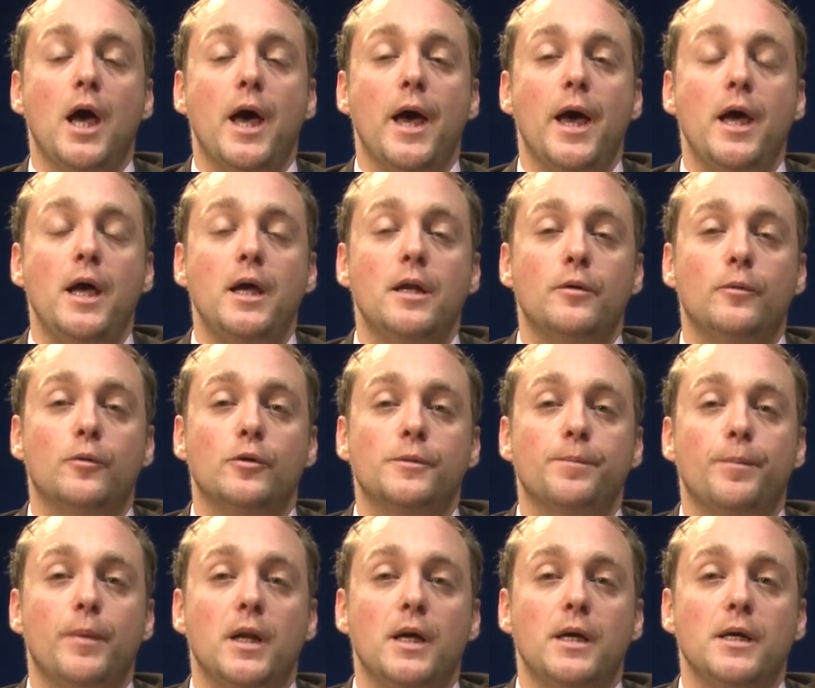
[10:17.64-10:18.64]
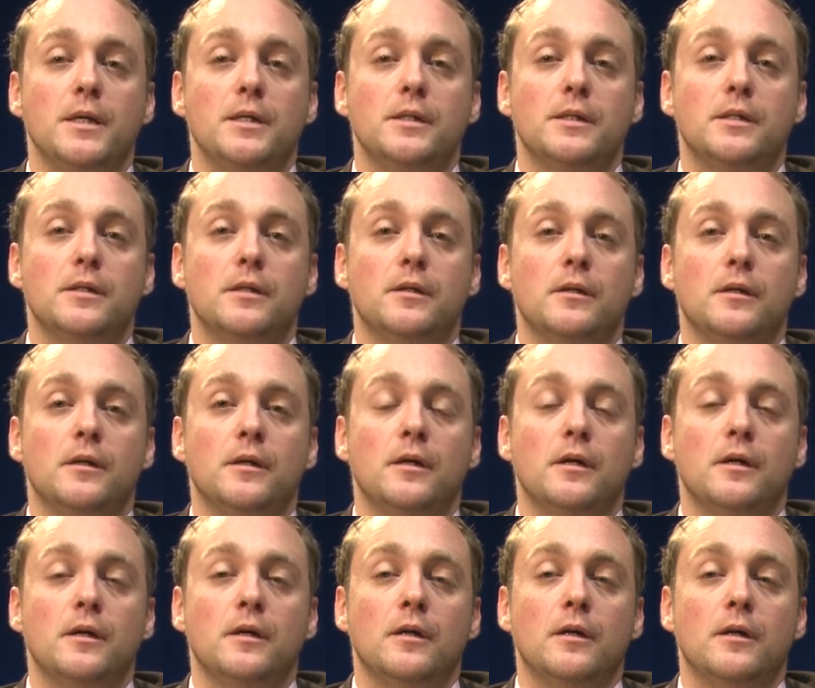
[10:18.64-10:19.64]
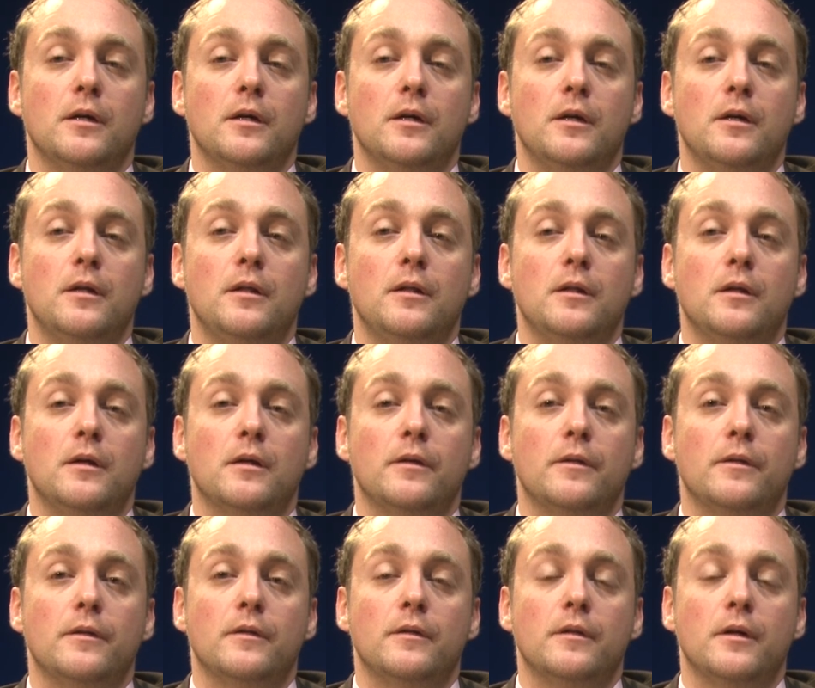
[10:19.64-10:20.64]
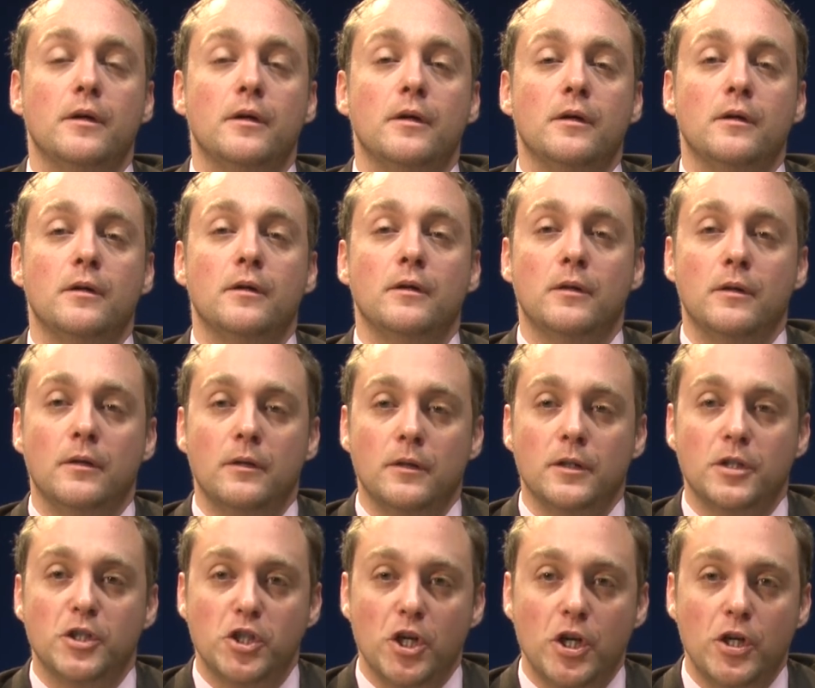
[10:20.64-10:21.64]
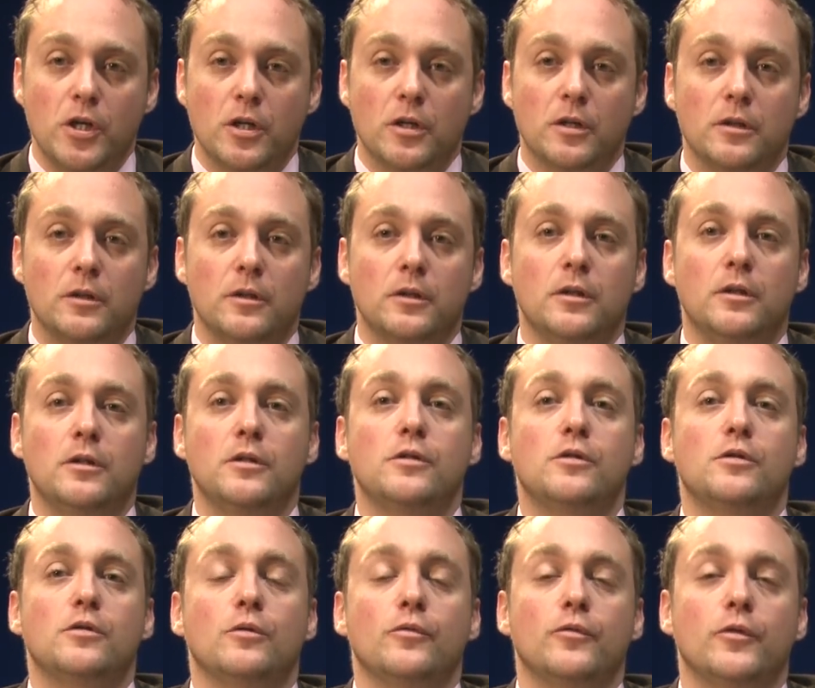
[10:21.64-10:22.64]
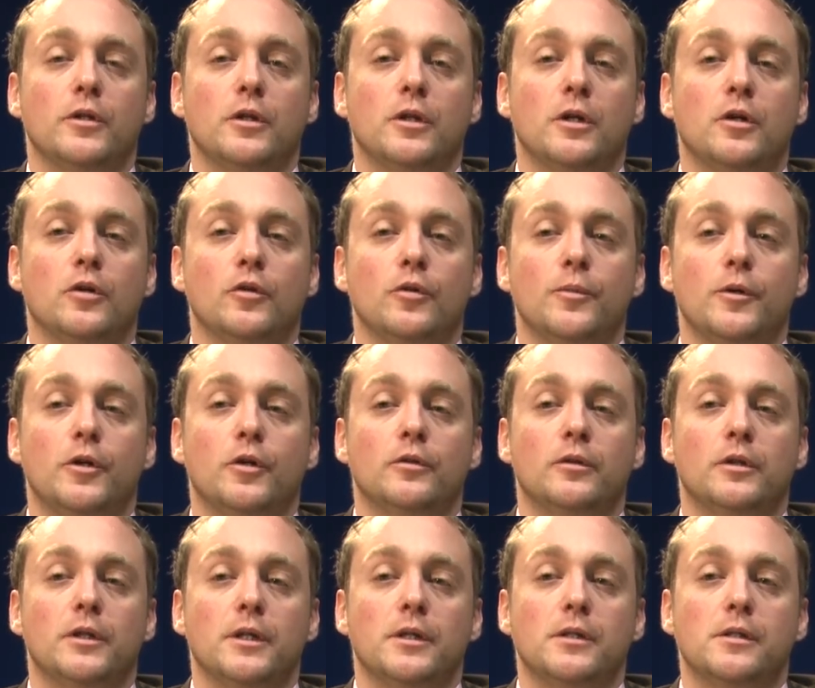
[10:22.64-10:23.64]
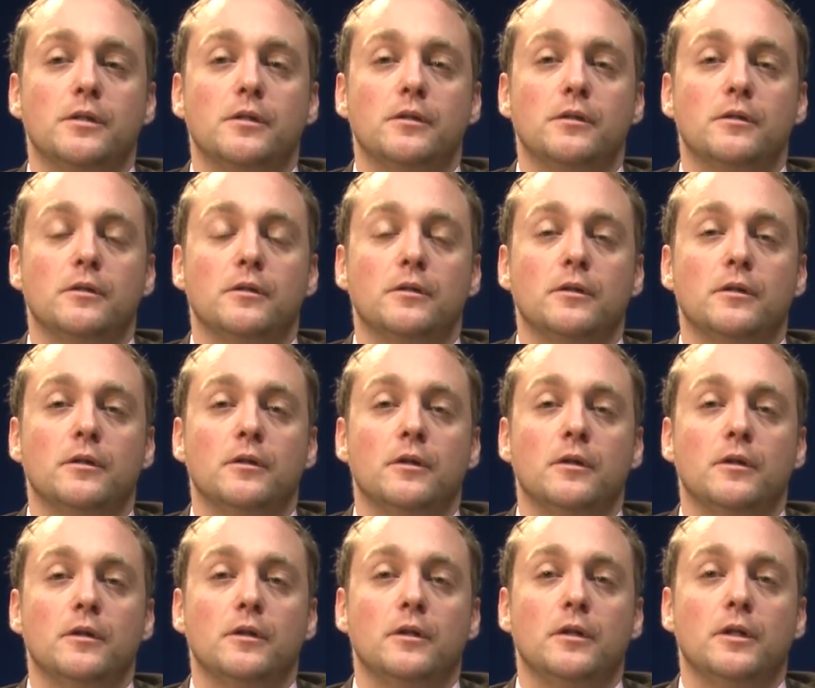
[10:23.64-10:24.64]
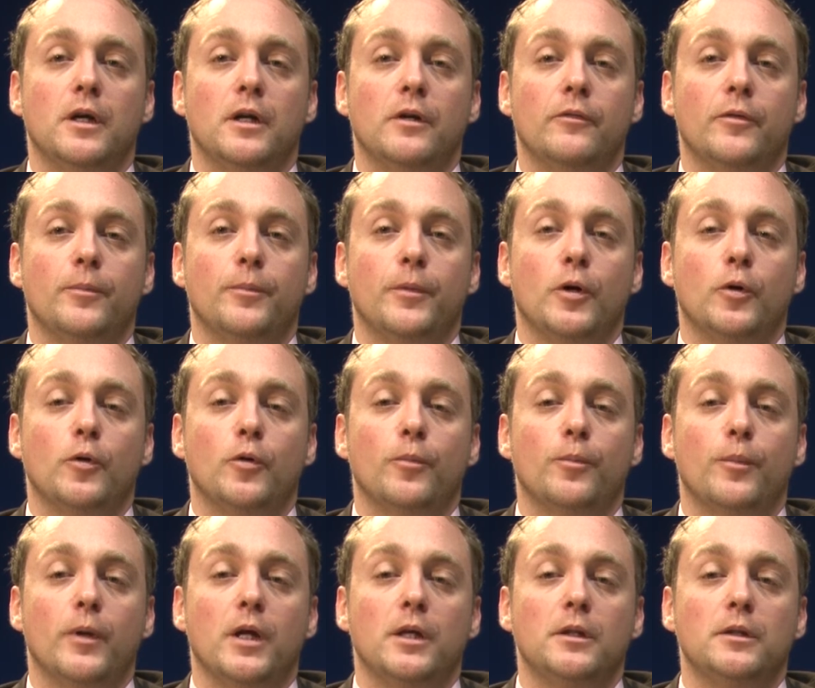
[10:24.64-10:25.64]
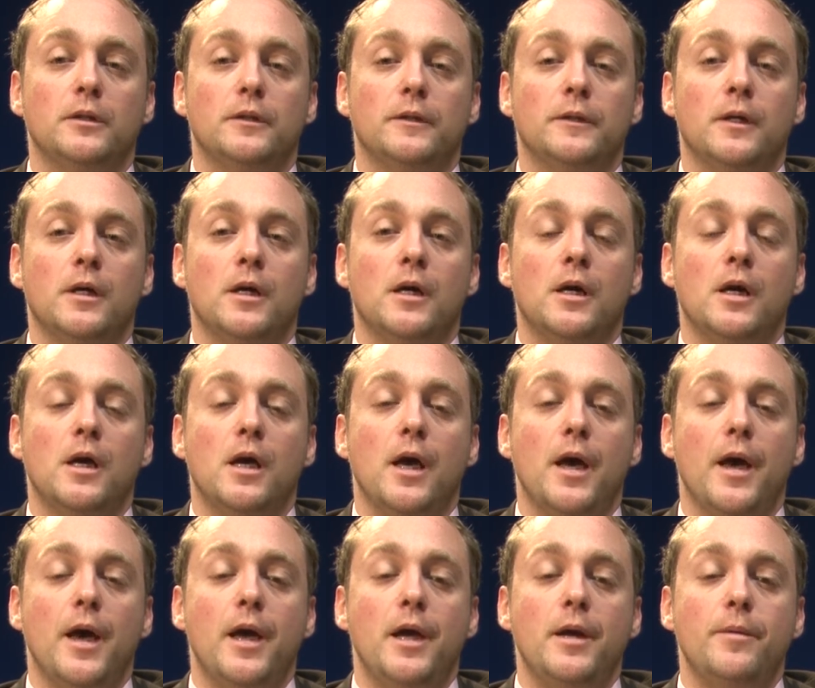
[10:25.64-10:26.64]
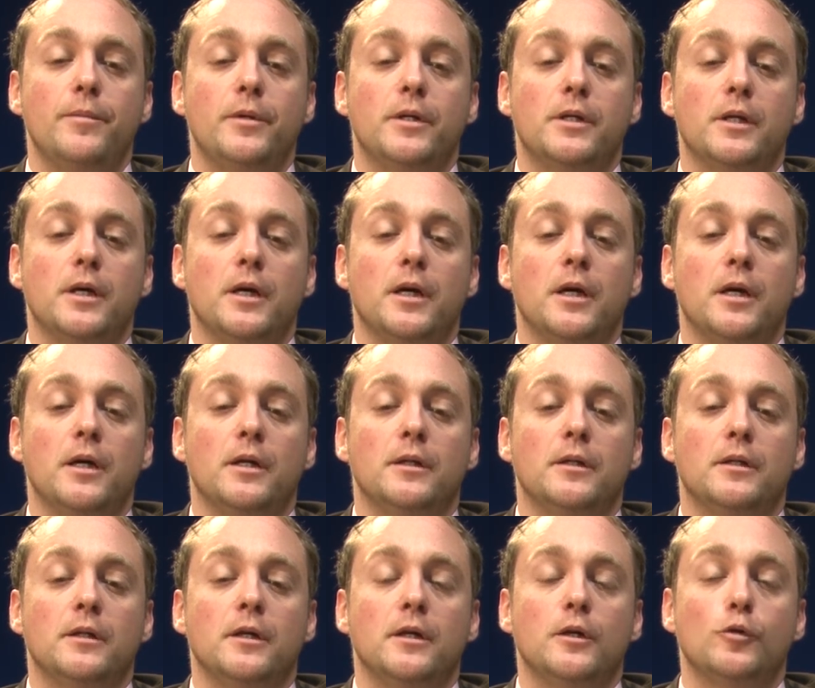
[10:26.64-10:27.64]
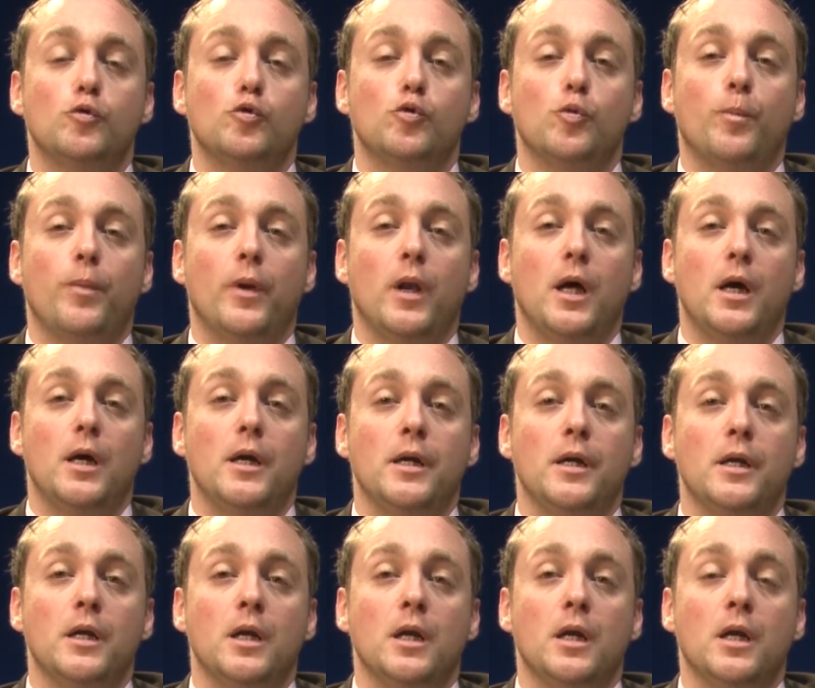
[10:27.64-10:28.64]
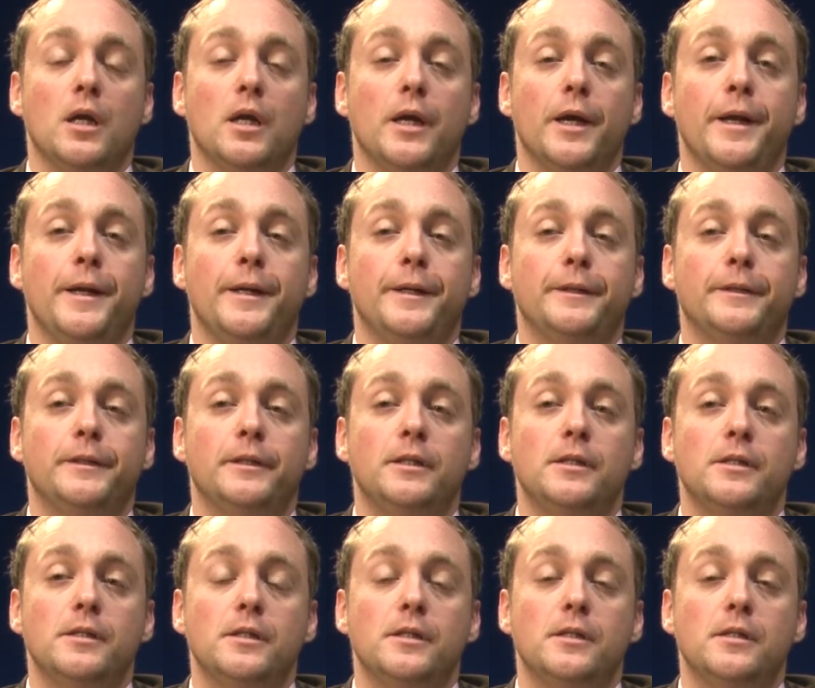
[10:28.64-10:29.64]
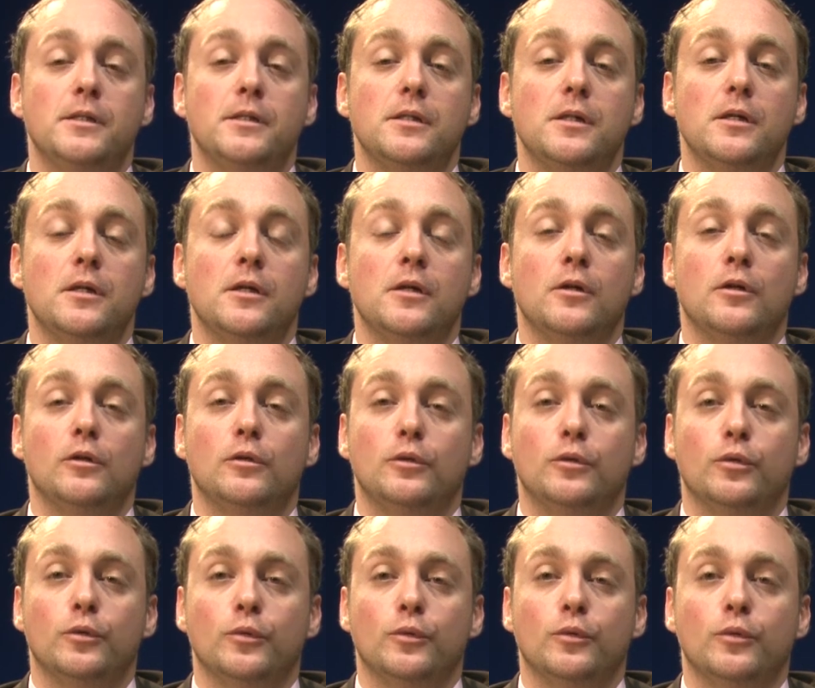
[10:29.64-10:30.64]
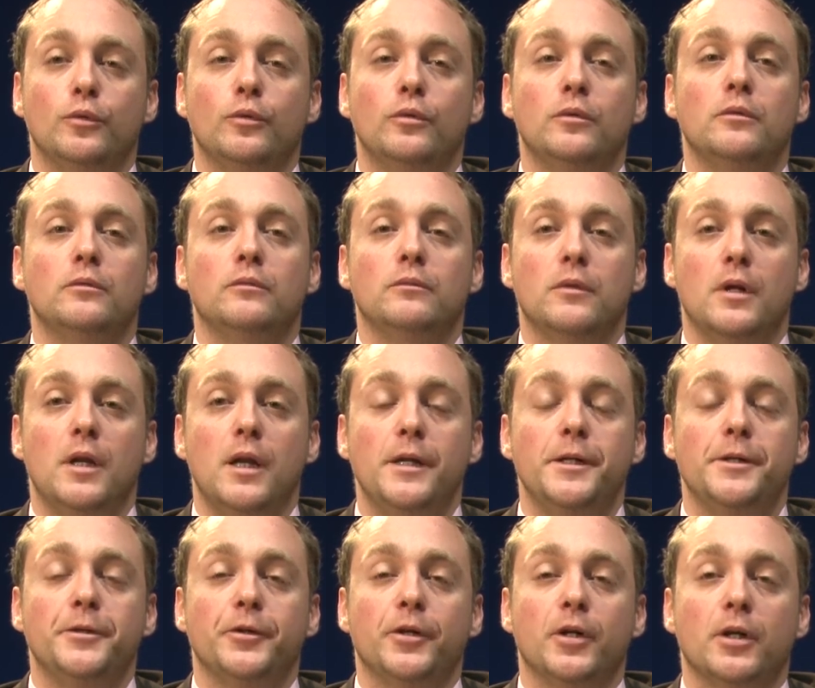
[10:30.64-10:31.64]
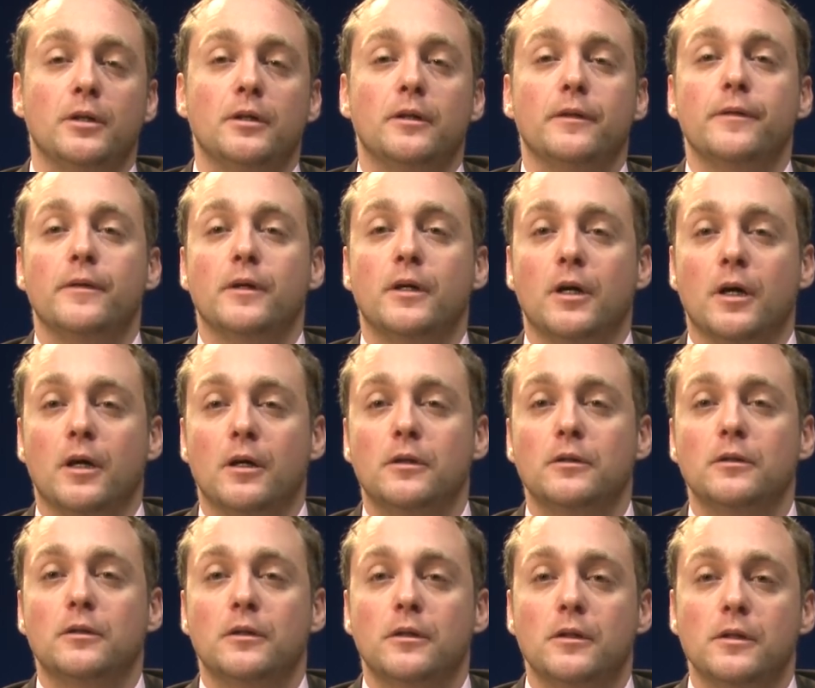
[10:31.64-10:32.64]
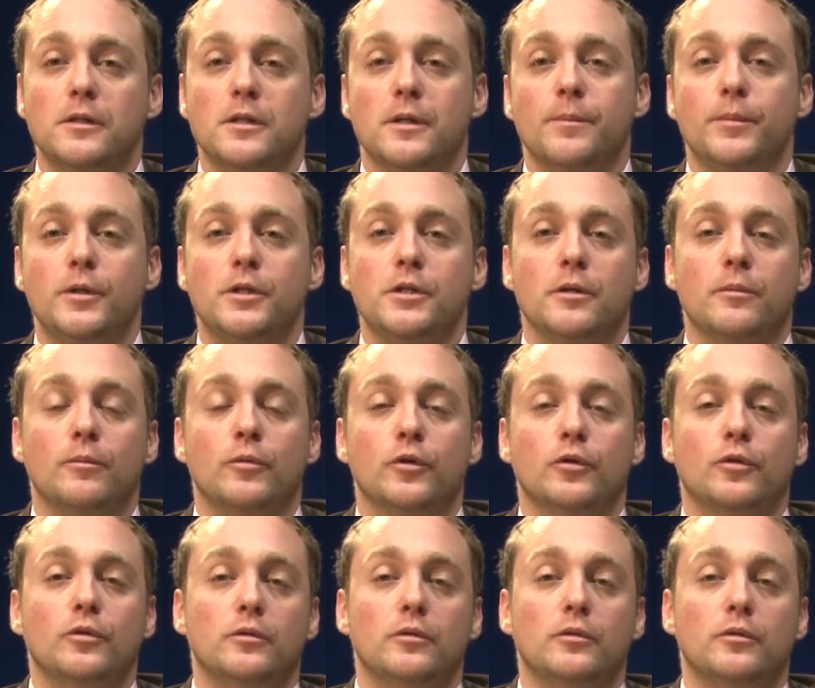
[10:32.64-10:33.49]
and was placed in the general Soviet economic context. Narva power plant aimed at supplying electricity to Leningrad, the current St. Petersburg.